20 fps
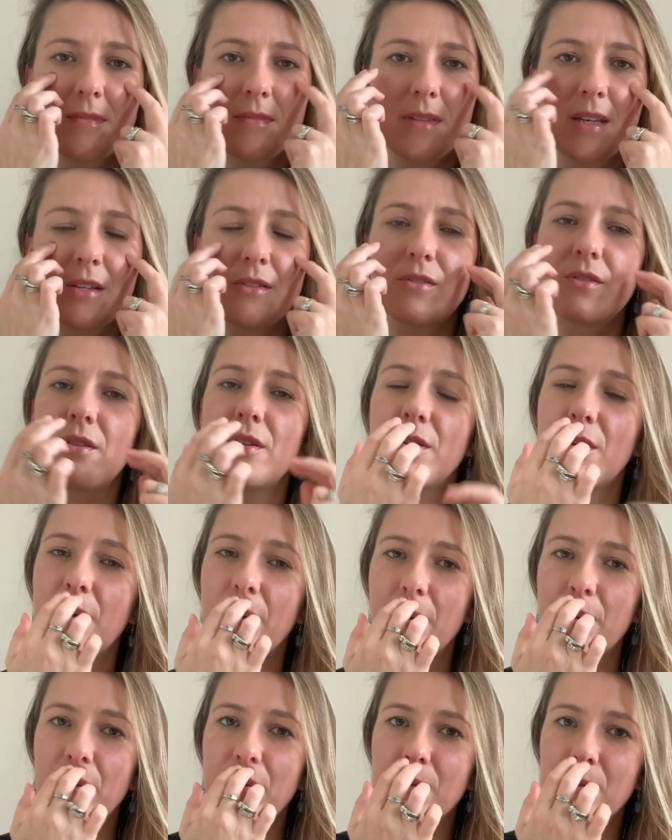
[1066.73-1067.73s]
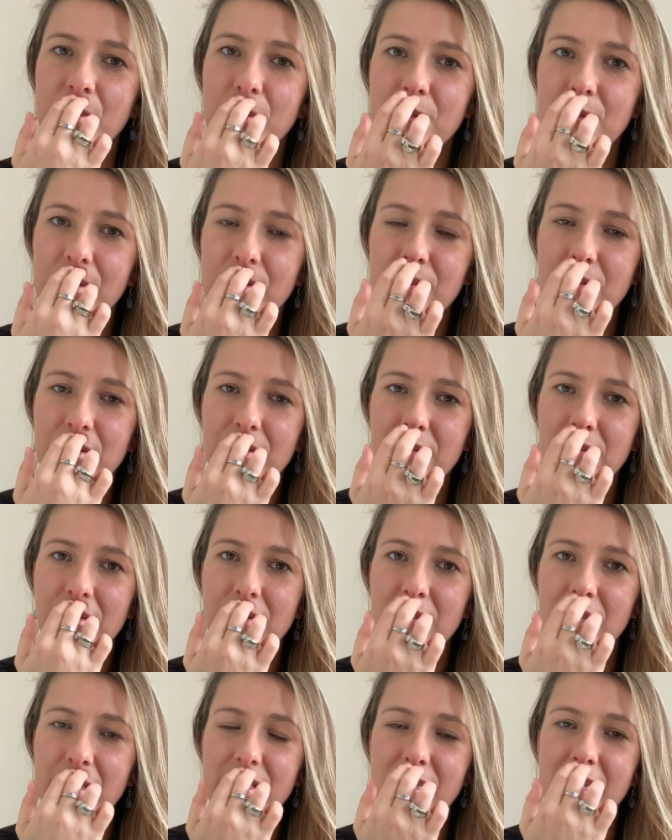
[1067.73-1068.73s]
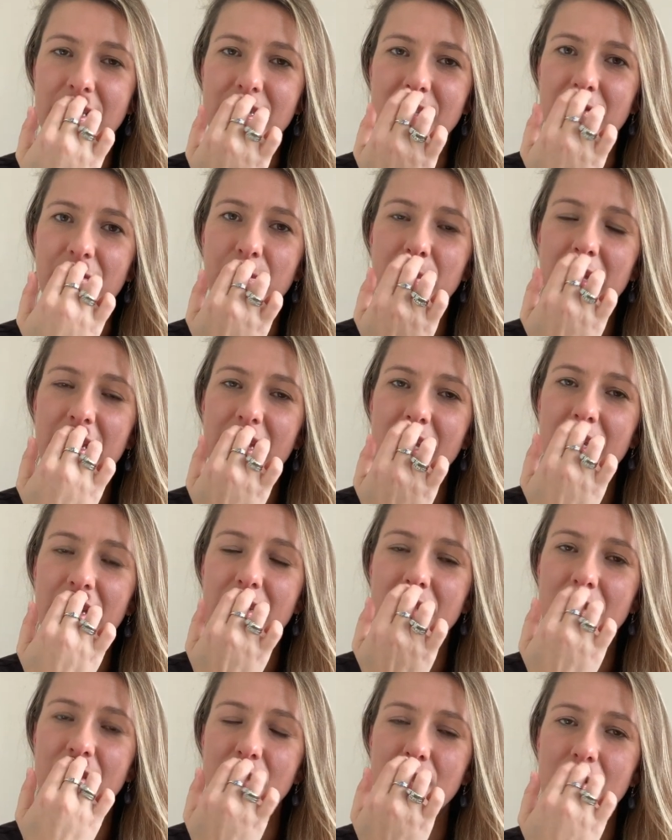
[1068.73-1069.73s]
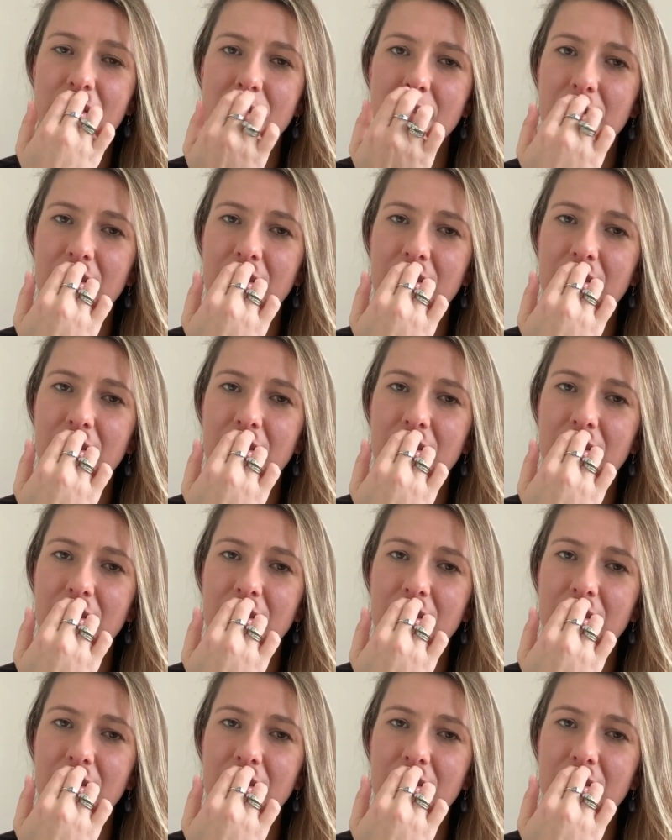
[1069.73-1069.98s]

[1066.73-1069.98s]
under the nose, a sense of peace,